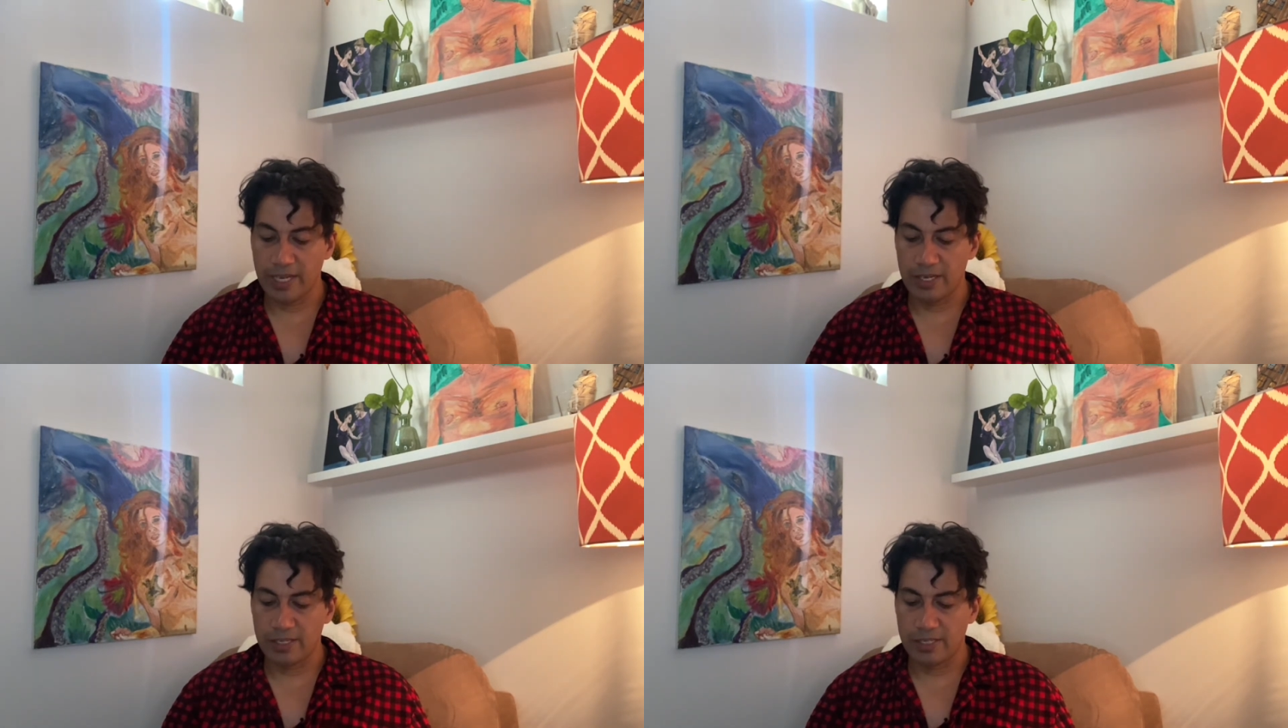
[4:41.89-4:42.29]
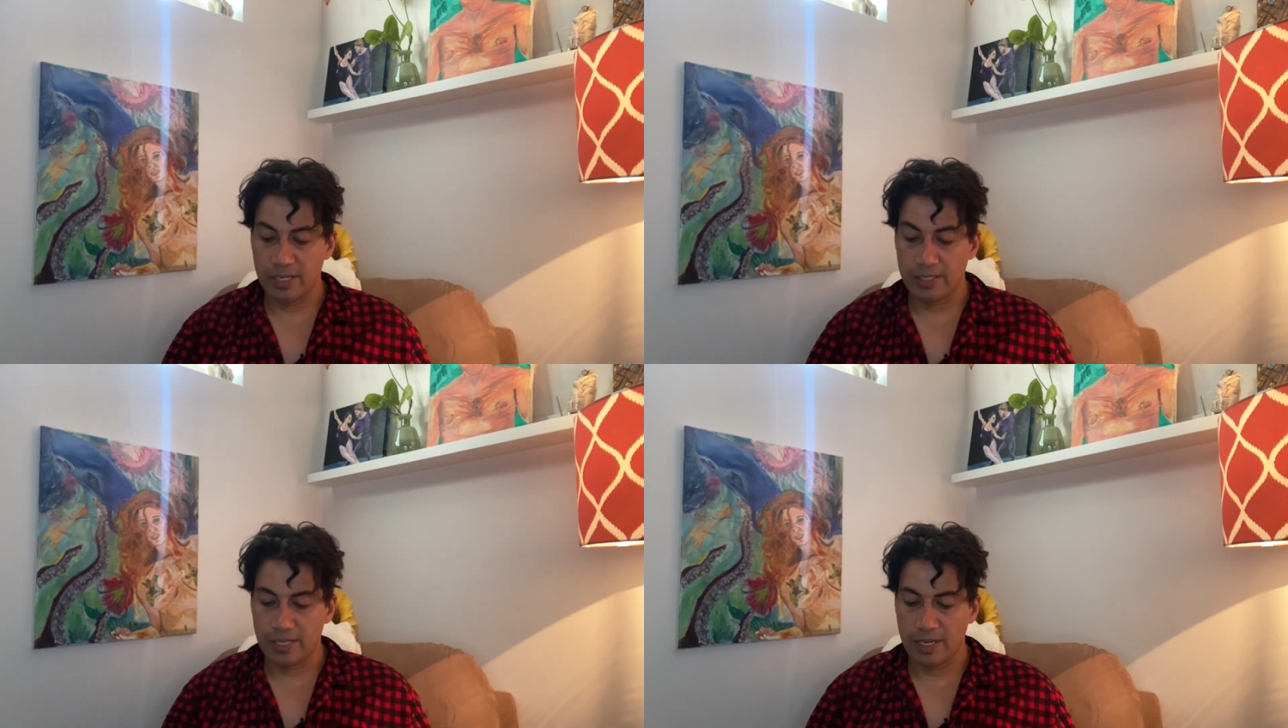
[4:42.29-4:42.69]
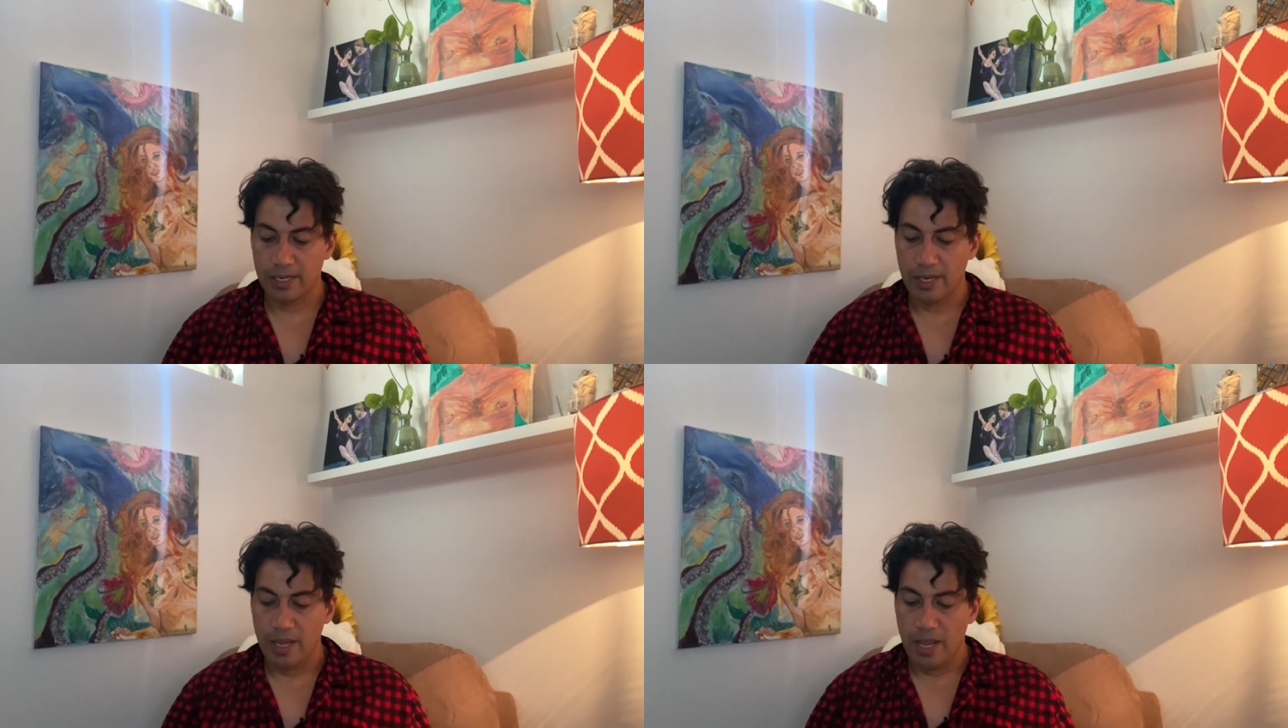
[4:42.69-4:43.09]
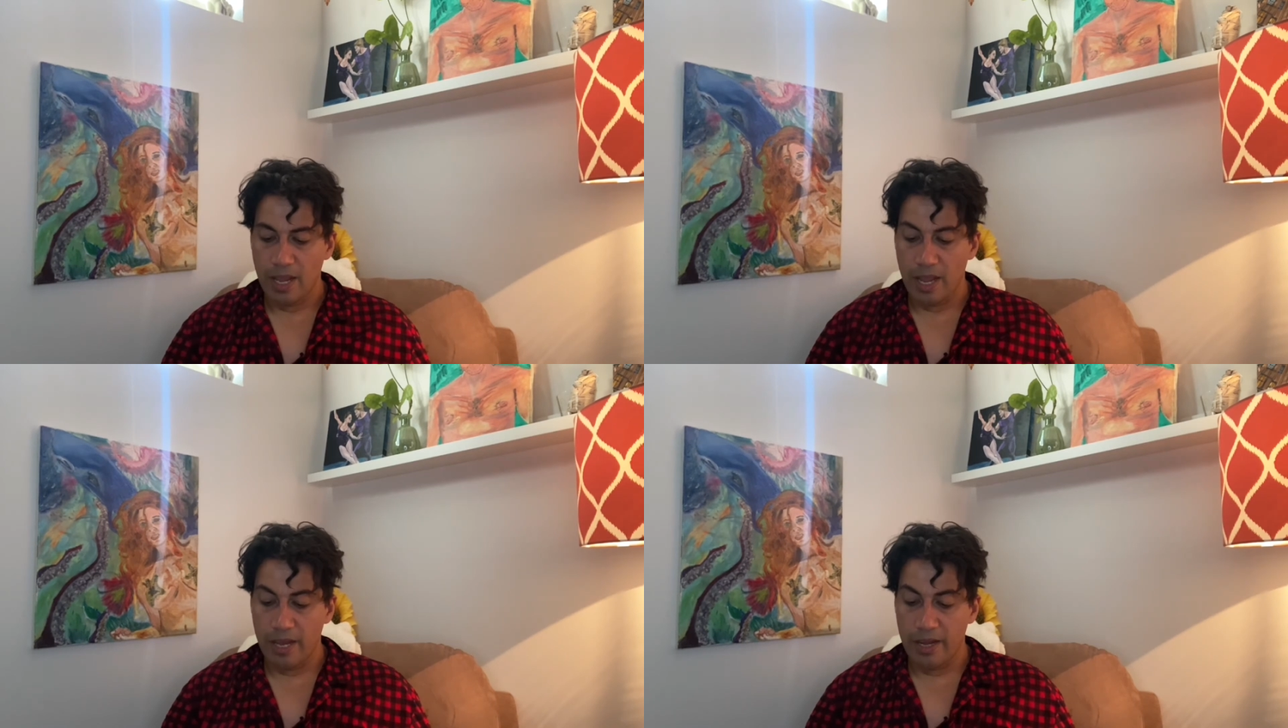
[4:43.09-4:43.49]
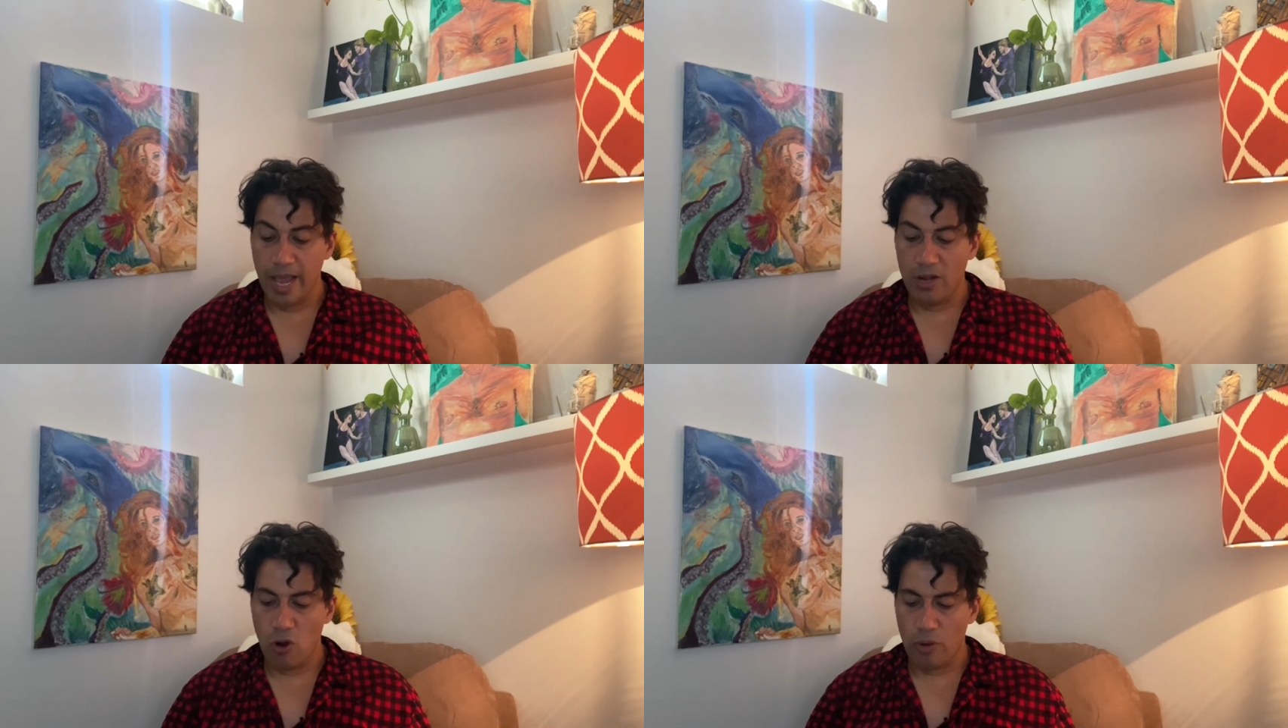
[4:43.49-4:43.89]
and a sunset, and
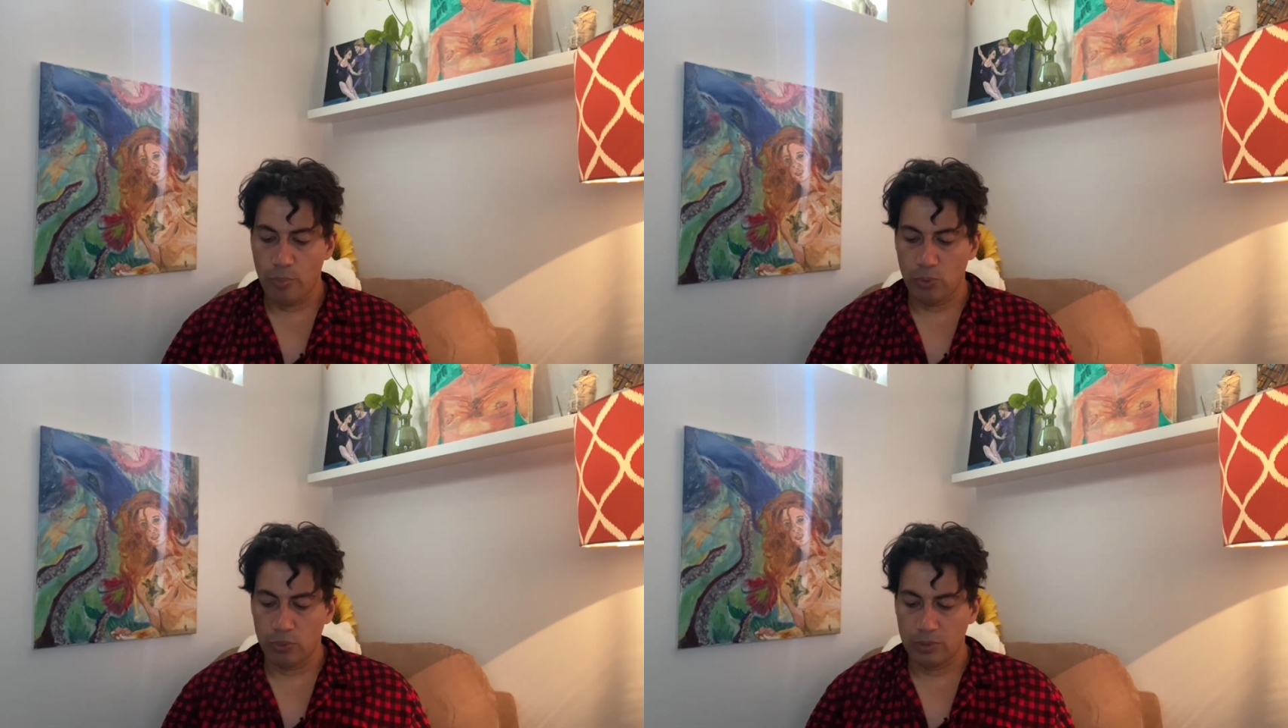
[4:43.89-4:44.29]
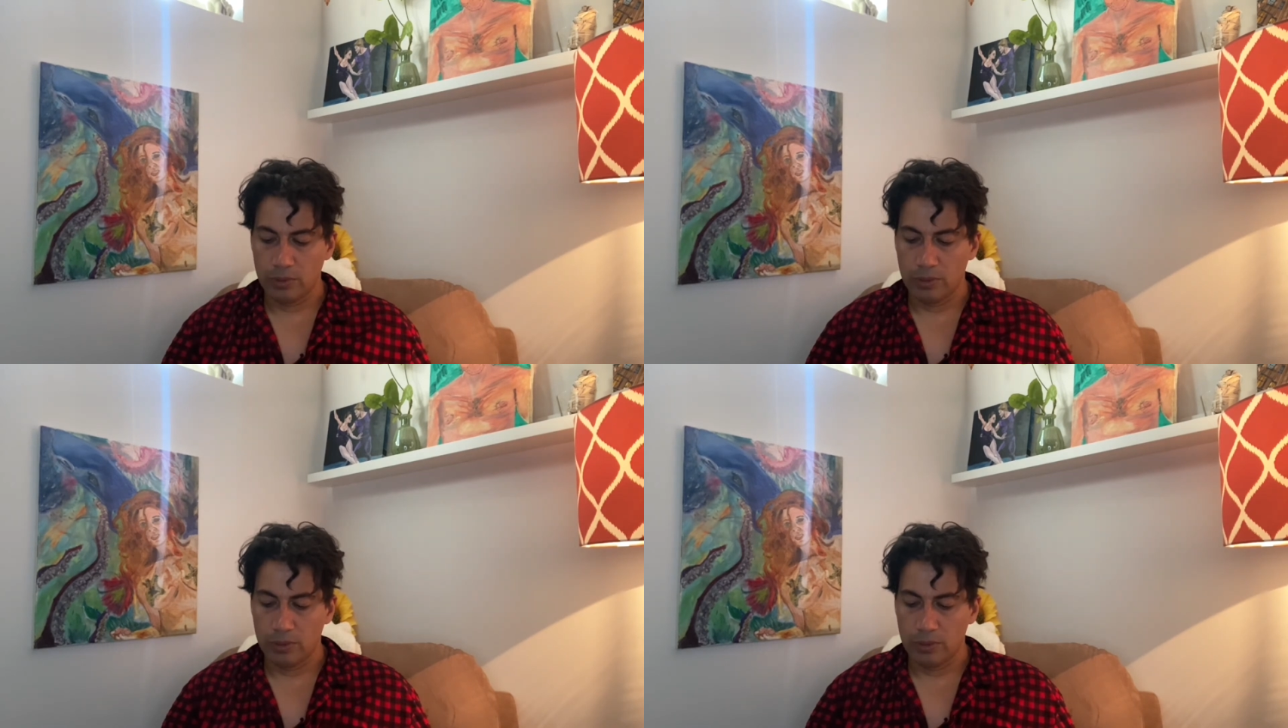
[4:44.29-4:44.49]
that harpoon,